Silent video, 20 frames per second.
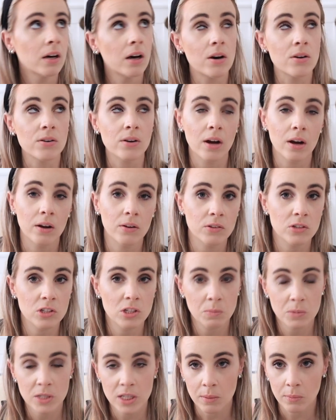around
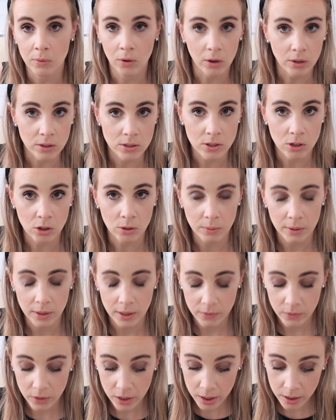September, October
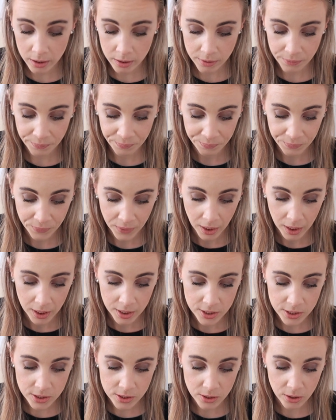every year.
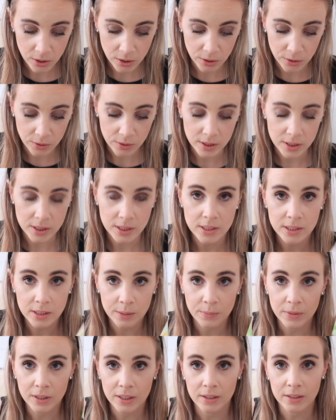So this is
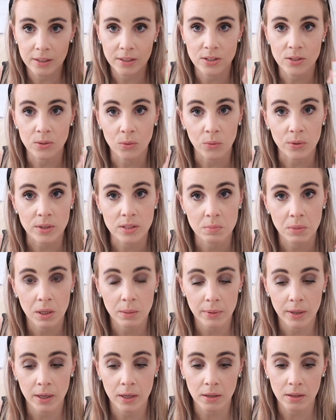something that's always in my
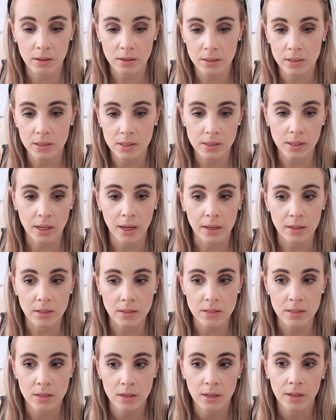bag. This,
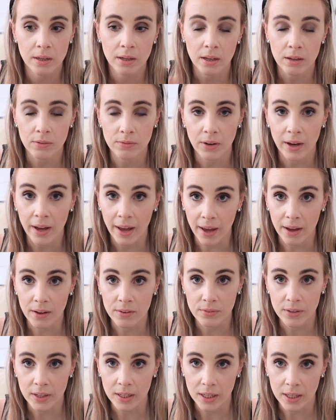and if I
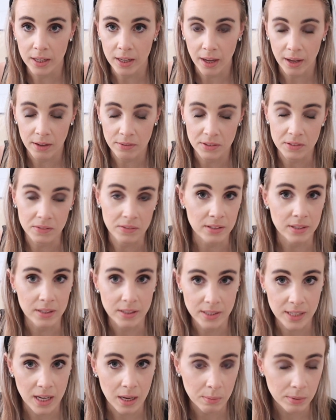have any hay fever
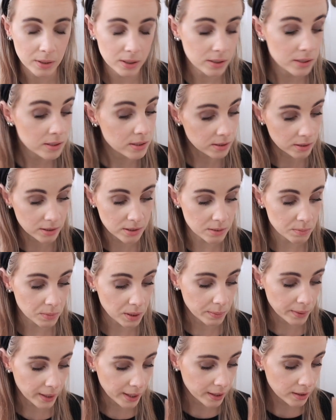tablets, it's in my
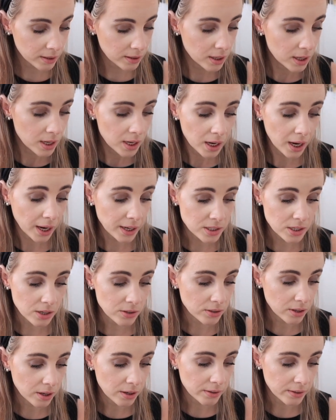bag. I
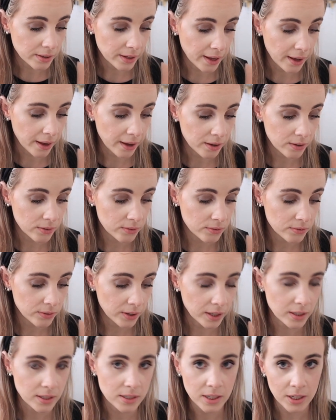don't currently have,
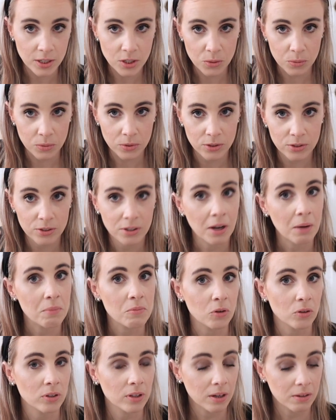and touch wood, I'm
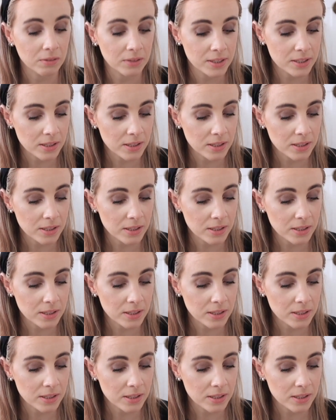not currently